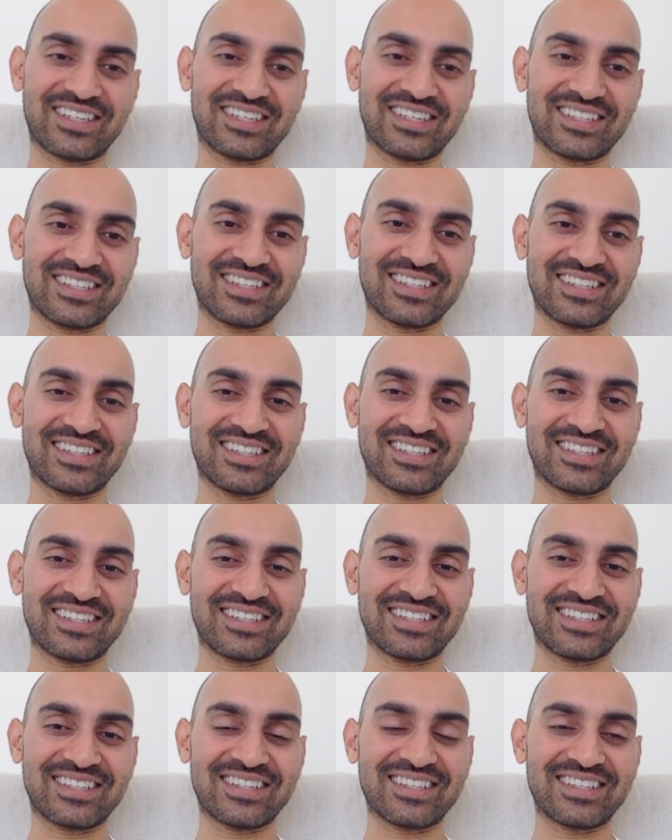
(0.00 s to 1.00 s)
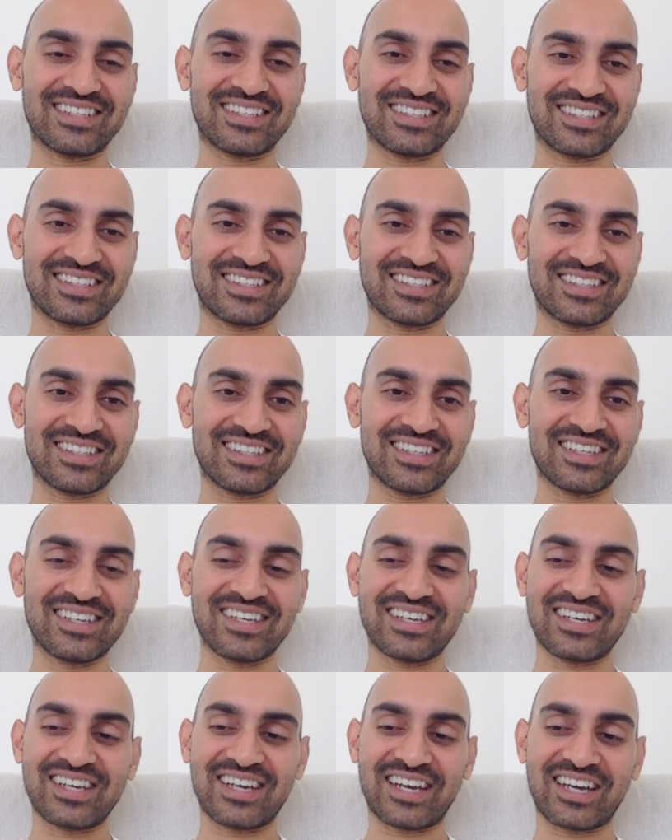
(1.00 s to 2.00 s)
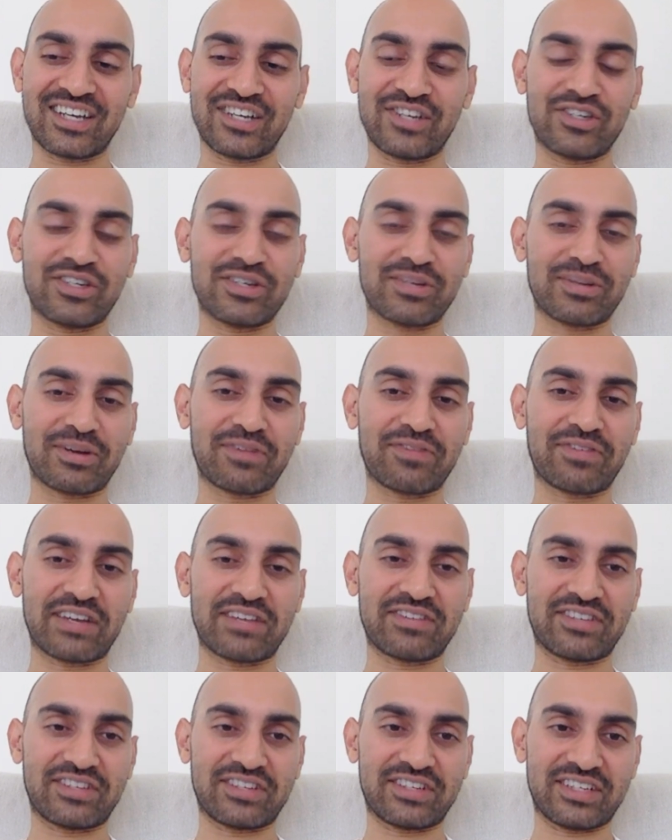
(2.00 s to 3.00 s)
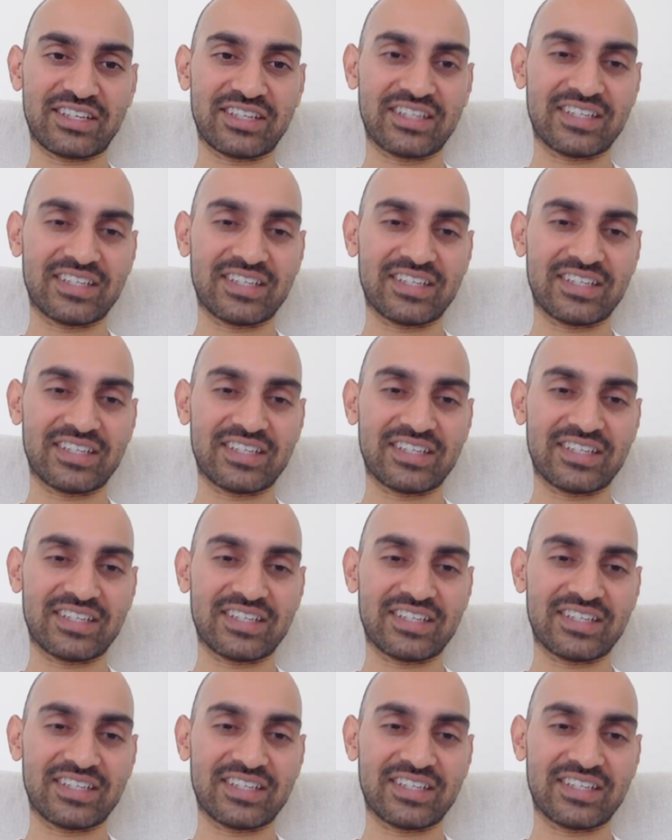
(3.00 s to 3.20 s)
Do you? How early? Usually around 5:30.